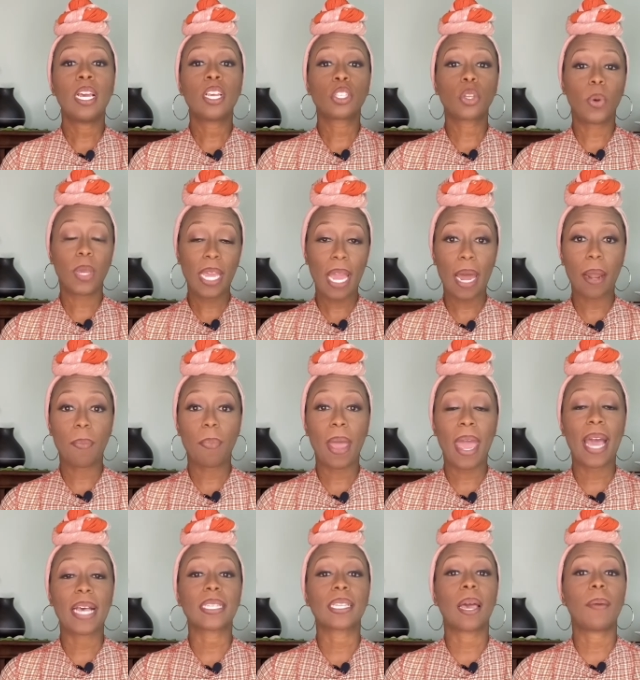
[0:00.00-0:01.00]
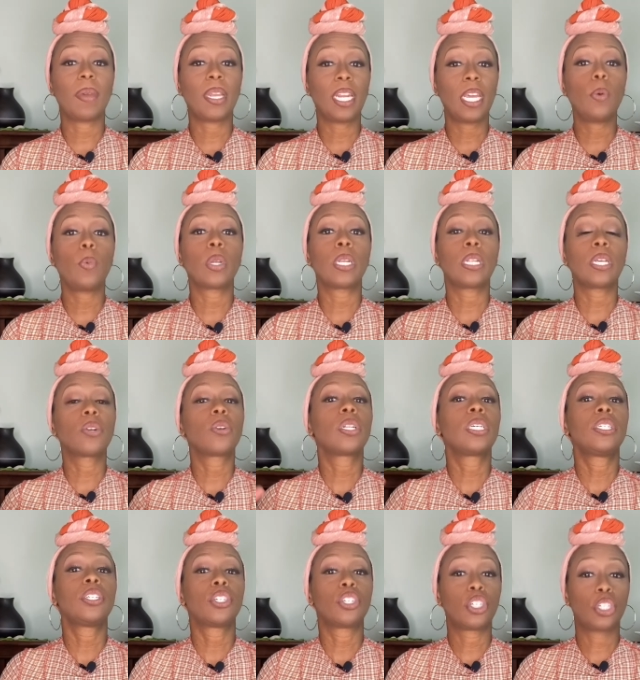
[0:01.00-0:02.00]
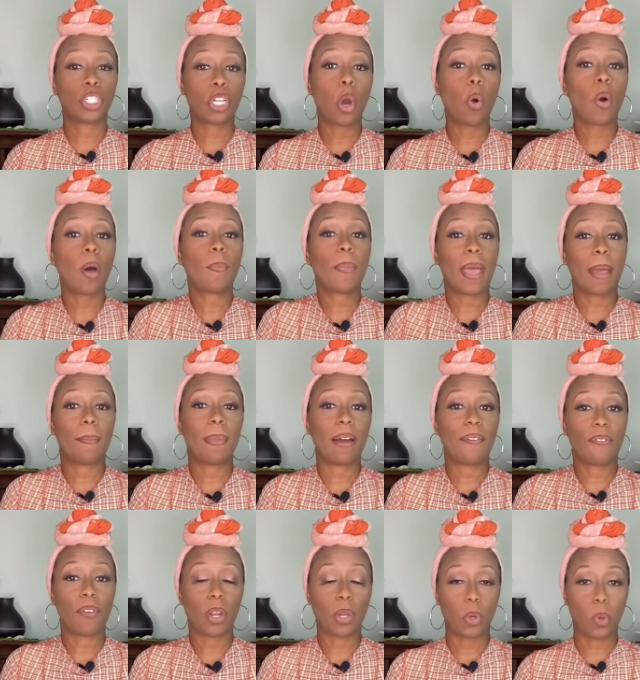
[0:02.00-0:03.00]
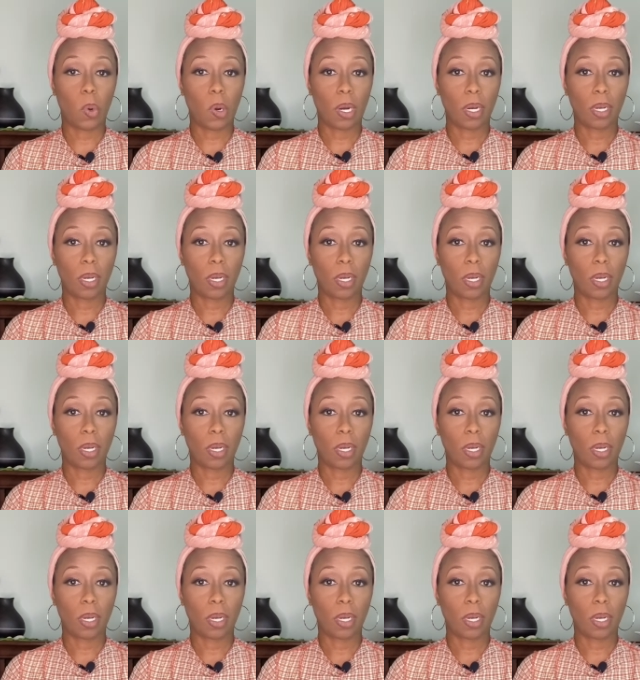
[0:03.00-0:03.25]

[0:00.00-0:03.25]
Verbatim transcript: So he got a pass. I mean, he would literally just show up at my front door.